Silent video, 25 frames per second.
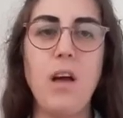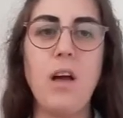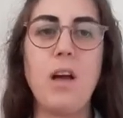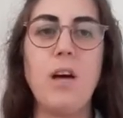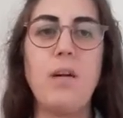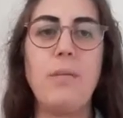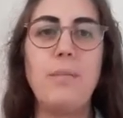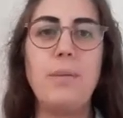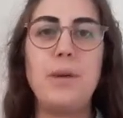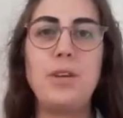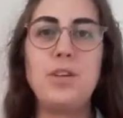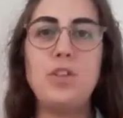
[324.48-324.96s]

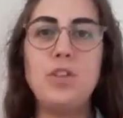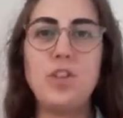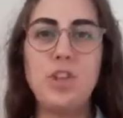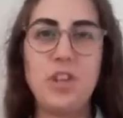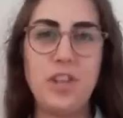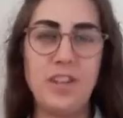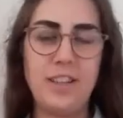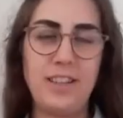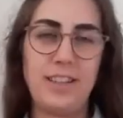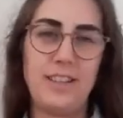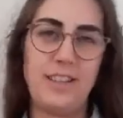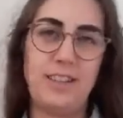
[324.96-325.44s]
But you
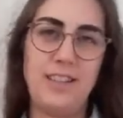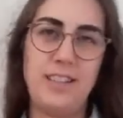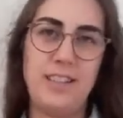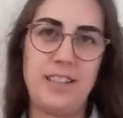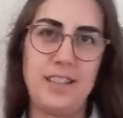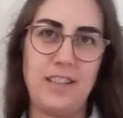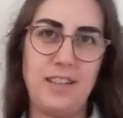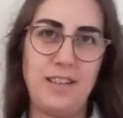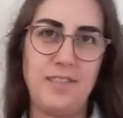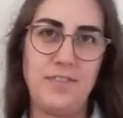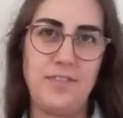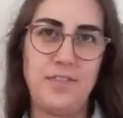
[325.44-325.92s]
could
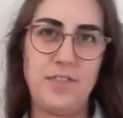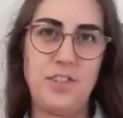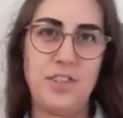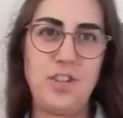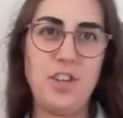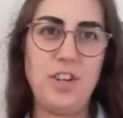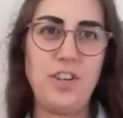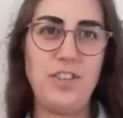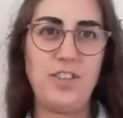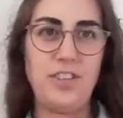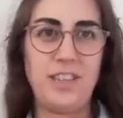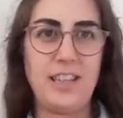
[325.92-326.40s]
consider for
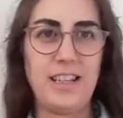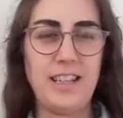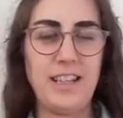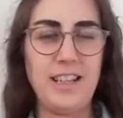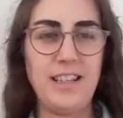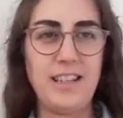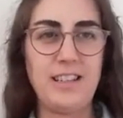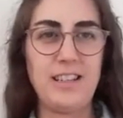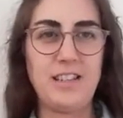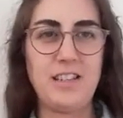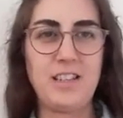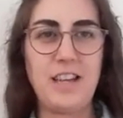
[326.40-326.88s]

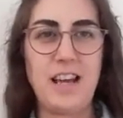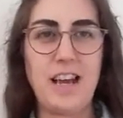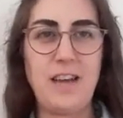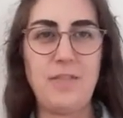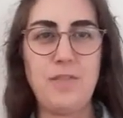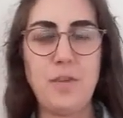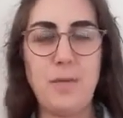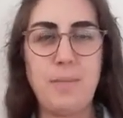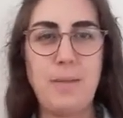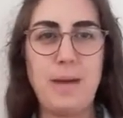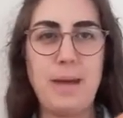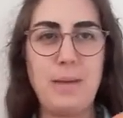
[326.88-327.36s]
nursing to
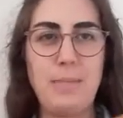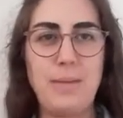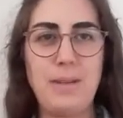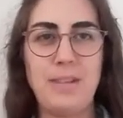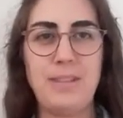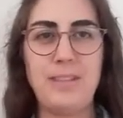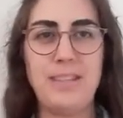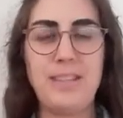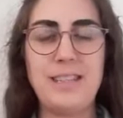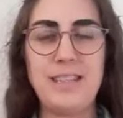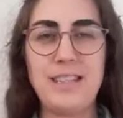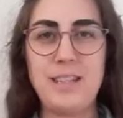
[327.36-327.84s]
have your baby
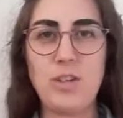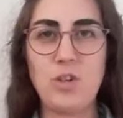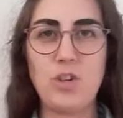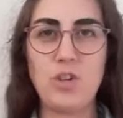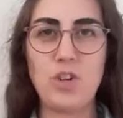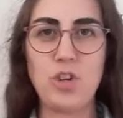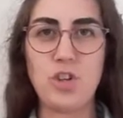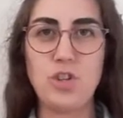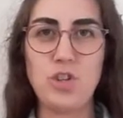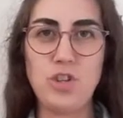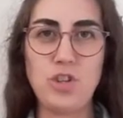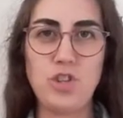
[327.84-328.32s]
sitting
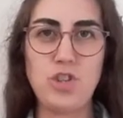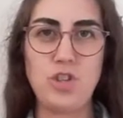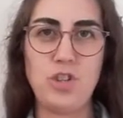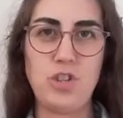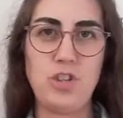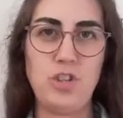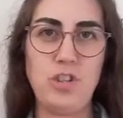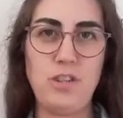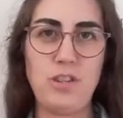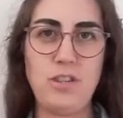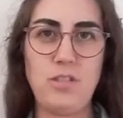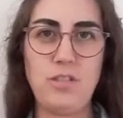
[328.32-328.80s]
on a
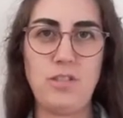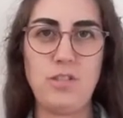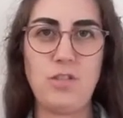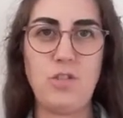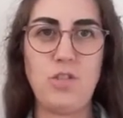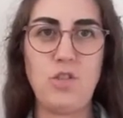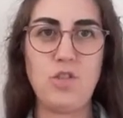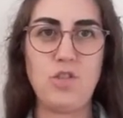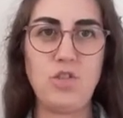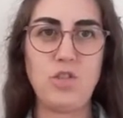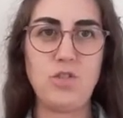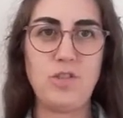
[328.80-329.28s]
cushion
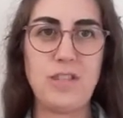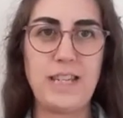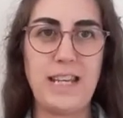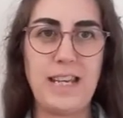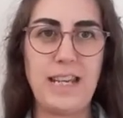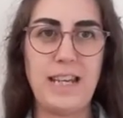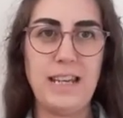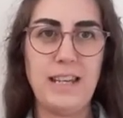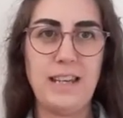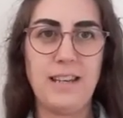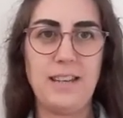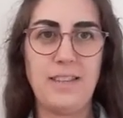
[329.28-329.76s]
on your
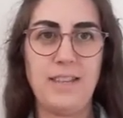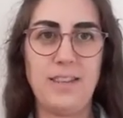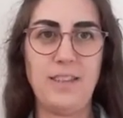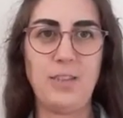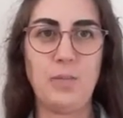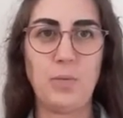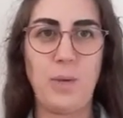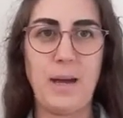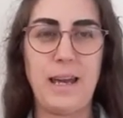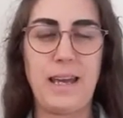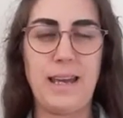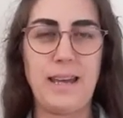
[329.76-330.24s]
knee
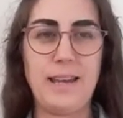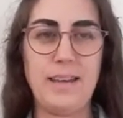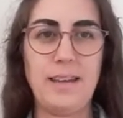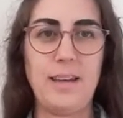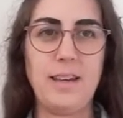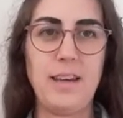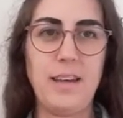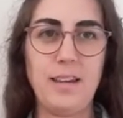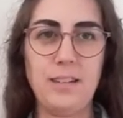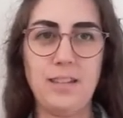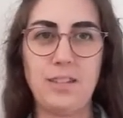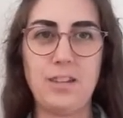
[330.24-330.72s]
this way,
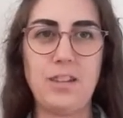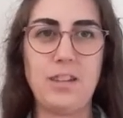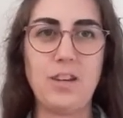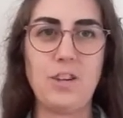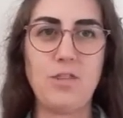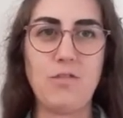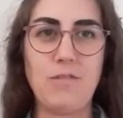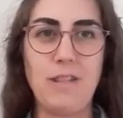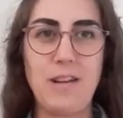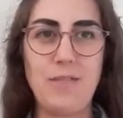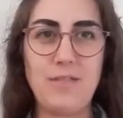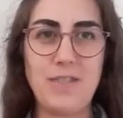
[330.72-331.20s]
so that
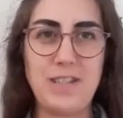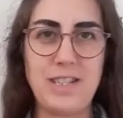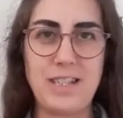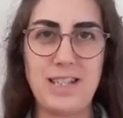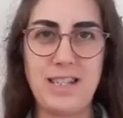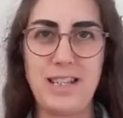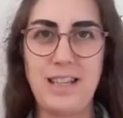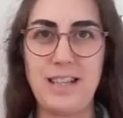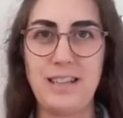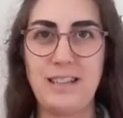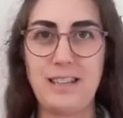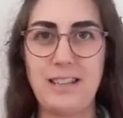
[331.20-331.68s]

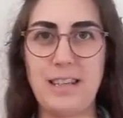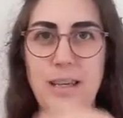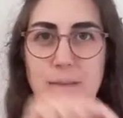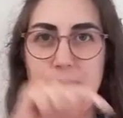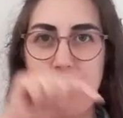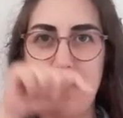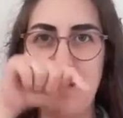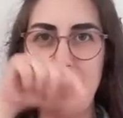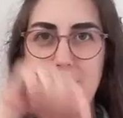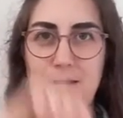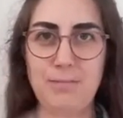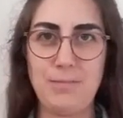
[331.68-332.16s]
gravity is
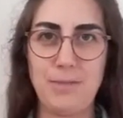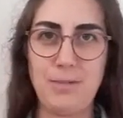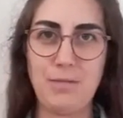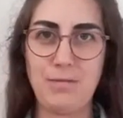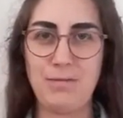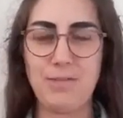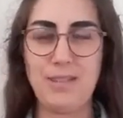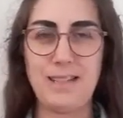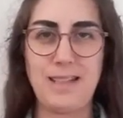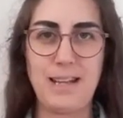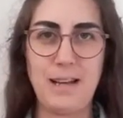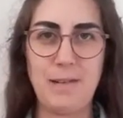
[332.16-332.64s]
keeping the
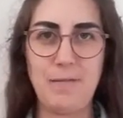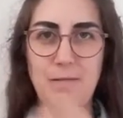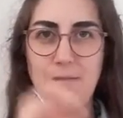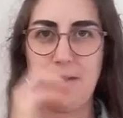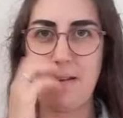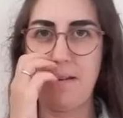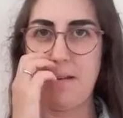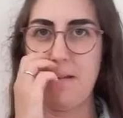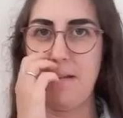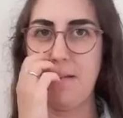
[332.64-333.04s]
milk down.